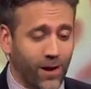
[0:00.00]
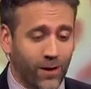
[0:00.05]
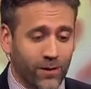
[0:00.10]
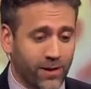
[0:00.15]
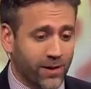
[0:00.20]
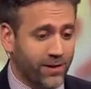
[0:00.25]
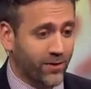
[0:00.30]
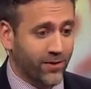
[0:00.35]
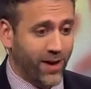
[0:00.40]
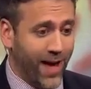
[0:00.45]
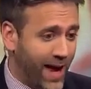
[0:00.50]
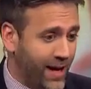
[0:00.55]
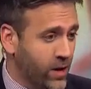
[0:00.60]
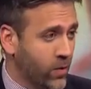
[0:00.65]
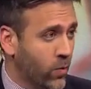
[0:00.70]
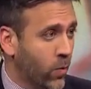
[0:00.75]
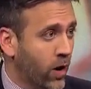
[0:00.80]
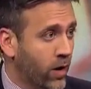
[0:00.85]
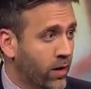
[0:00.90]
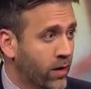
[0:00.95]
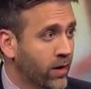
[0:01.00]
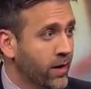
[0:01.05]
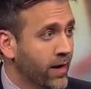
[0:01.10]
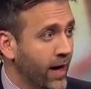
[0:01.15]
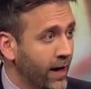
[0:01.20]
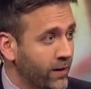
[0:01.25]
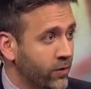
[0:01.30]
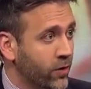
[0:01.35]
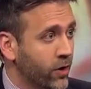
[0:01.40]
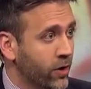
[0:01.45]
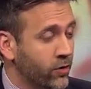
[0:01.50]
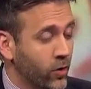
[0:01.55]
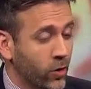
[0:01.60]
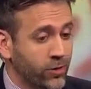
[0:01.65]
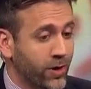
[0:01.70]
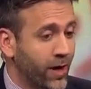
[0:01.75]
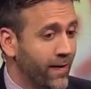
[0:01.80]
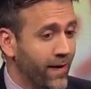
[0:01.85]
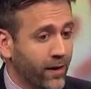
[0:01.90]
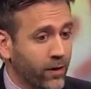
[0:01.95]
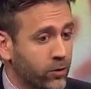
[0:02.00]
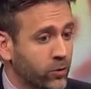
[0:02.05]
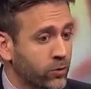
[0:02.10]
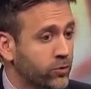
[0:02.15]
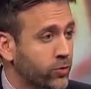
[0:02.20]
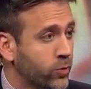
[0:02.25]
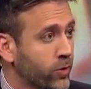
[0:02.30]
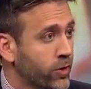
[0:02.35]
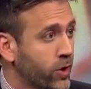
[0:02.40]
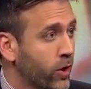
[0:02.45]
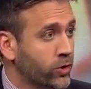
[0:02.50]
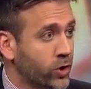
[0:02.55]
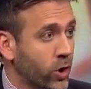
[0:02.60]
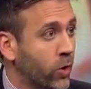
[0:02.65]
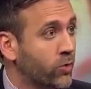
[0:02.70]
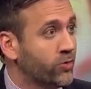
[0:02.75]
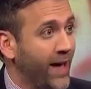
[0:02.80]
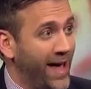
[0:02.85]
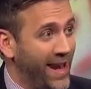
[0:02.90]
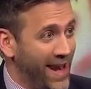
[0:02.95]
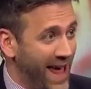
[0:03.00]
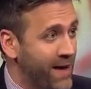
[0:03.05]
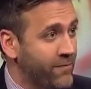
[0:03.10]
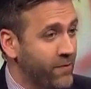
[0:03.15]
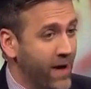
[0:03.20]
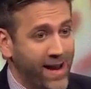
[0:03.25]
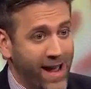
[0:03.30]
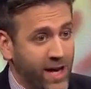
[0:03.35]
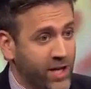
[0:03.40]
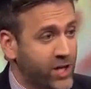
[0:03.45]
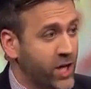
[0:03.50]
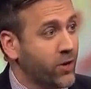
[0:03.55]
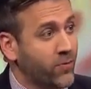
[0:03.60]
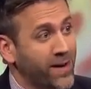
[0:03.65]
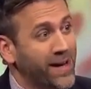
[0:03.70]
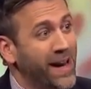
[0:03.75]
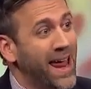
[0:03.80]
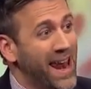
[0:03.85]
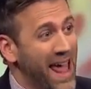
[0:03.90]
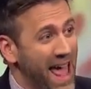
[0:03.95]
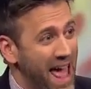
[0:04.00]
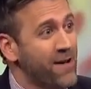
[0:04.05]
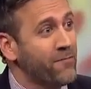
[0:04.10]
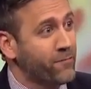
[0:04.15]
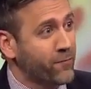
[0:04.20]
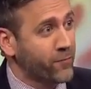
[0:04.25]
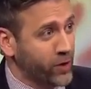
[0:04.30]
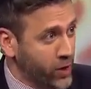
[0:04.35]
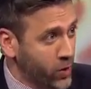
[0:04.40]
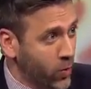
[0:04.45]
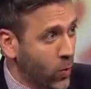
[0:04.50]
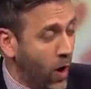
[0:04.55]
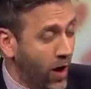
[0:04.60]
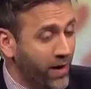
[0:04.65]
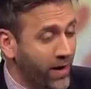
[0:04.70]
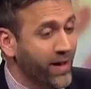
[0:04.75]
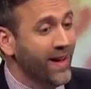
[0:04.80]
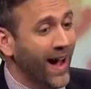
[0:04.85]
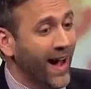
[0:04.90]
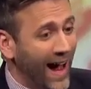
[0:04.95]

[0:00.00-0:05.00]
I don't think there's anyone as good as Odell. That includes Julio Jones and A.J. Green and everyone.